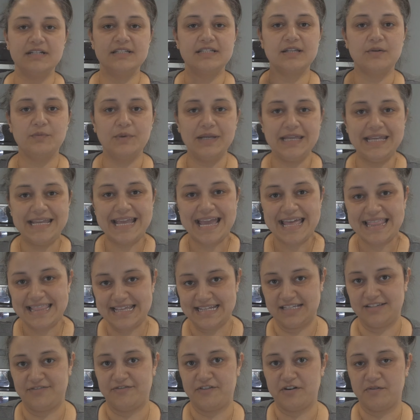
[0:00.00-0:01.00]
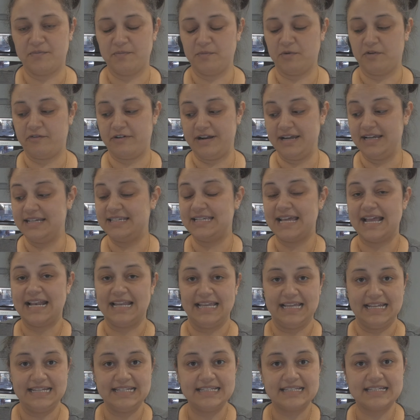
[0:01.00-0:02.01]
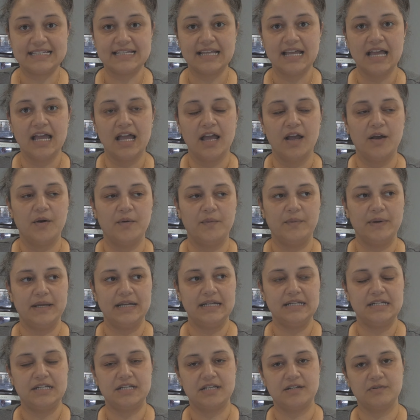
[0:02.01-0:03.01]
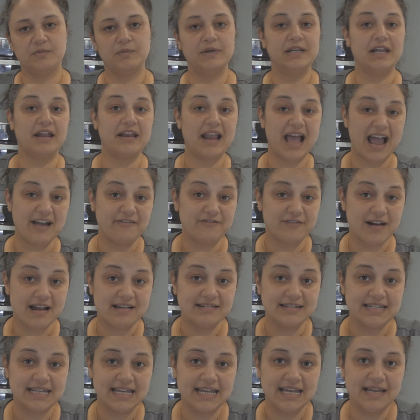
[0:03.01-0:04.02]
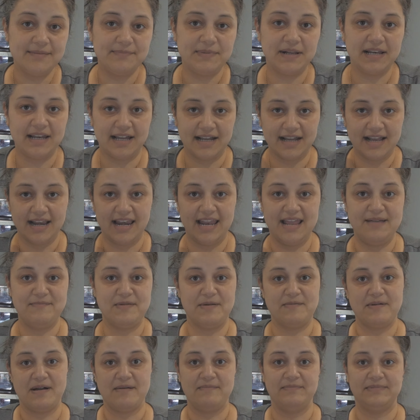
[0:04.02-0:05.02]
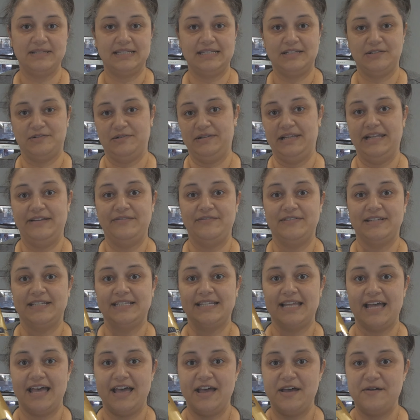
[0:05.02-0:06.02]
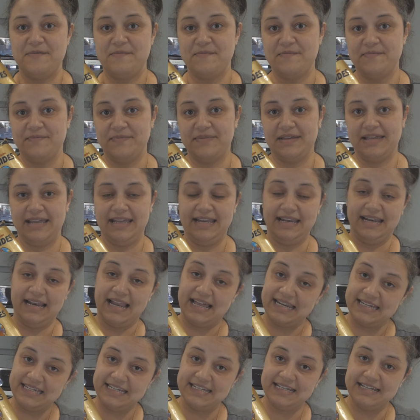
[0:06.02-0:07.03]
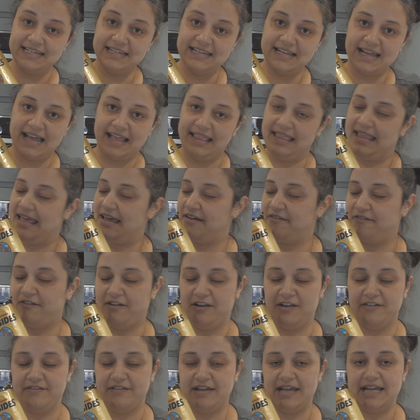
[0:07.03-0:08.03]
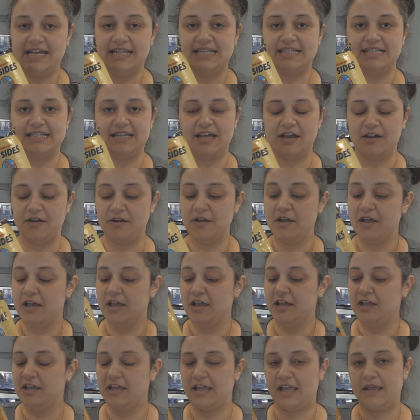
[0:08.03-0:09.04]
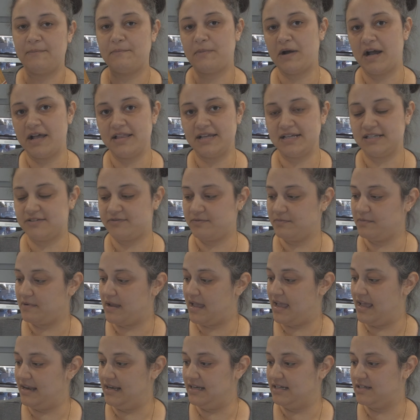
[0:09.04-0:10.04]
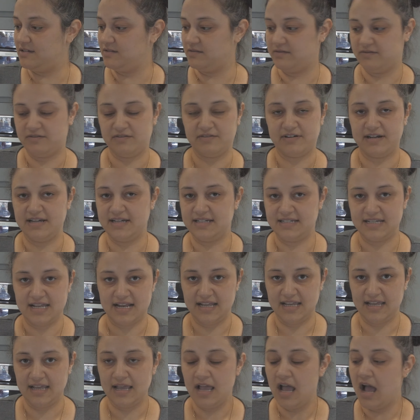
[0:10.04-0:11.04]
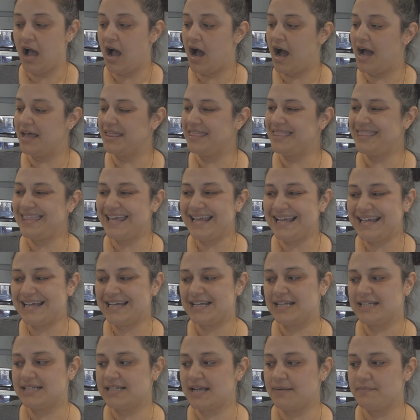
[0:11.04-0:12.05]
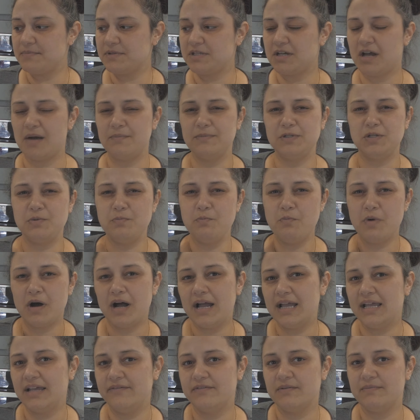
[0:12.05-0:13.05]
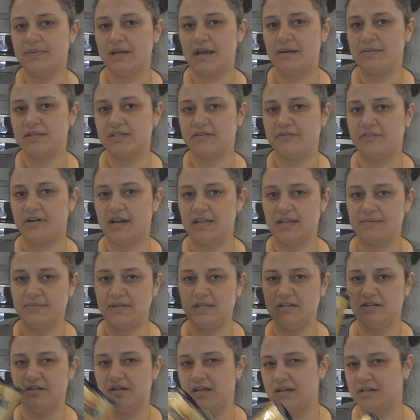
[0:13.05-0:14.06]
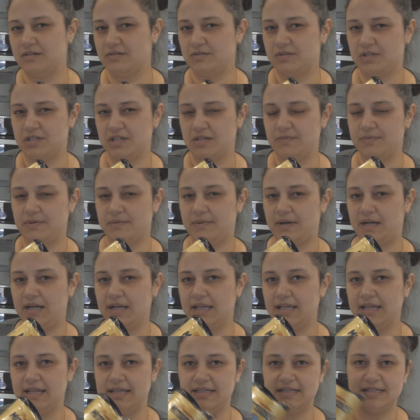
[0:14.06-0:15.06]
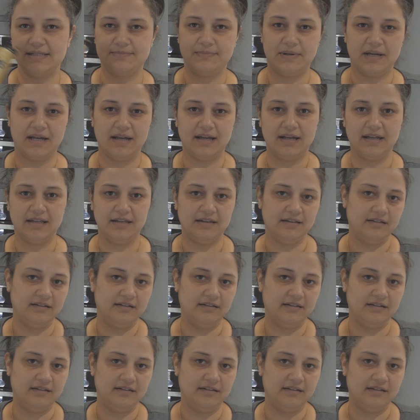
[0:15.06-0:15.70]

So we get this from Greek delis, which we don't have around here, but luckily my mum still lives um, in London and they're full of it, so you can buy these from any sort of Greek deli. I think sometimes you might even be able to find them in your local supermarkets, but